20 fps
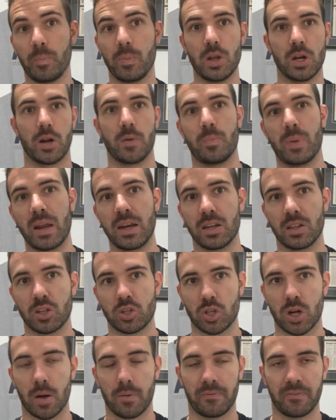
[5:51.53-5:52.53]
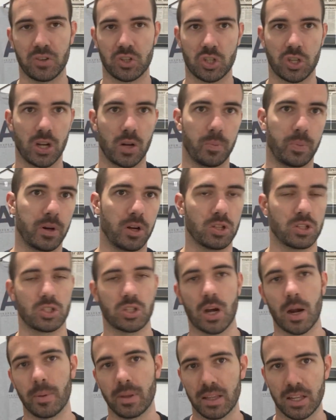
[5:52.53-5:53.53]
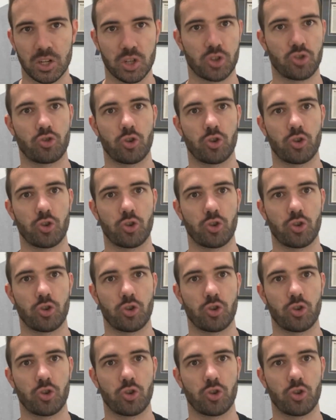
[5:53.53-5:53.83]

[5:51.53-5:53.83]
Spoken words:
you know, been at the top for certain periods of time and then they just